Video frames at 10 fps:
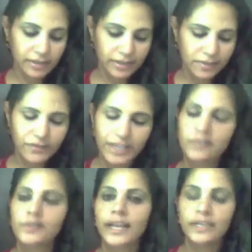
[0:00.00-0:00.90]
just
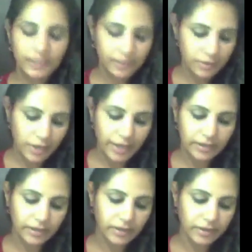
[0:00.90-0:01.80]
very slight errors,
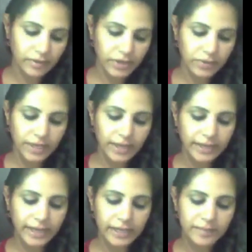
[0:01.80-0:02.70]
like when you said I
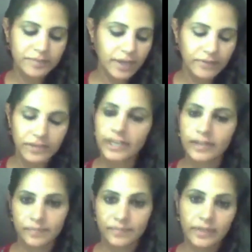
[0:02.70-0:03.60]
get up 7
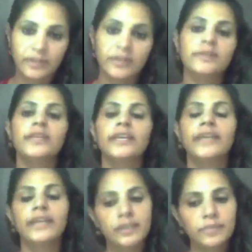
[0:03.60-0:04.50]
a.m. See,
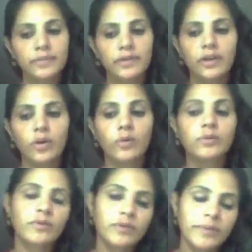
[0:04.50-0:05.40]
get up
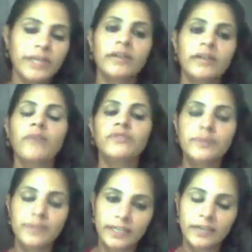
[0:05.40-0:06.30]
also could mean
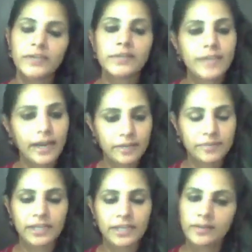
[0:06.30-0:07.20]
after sitting we stand
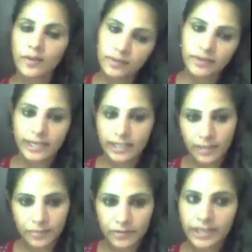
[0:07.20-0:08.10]
up, that is also getting
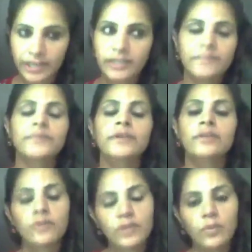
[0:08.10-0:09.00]
up, right?
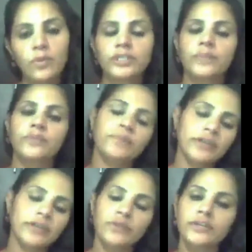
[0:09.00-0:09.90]
So the most
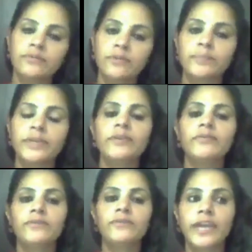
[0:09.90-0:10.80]
appropriate word would be
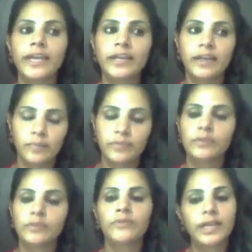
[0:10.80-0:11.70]
wake up,
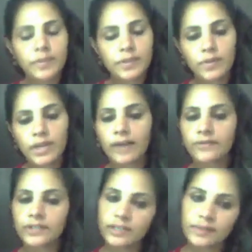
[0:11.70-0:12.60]
because wake up is only
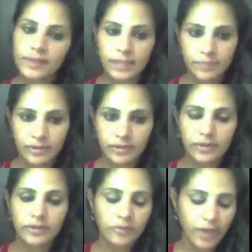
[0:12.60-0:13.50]
after a sleep.
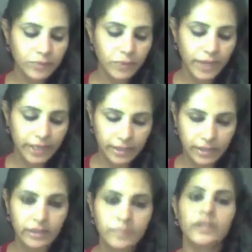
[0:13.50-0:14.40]
So I wake
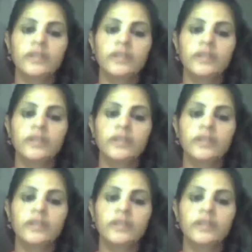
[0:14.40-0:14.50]
up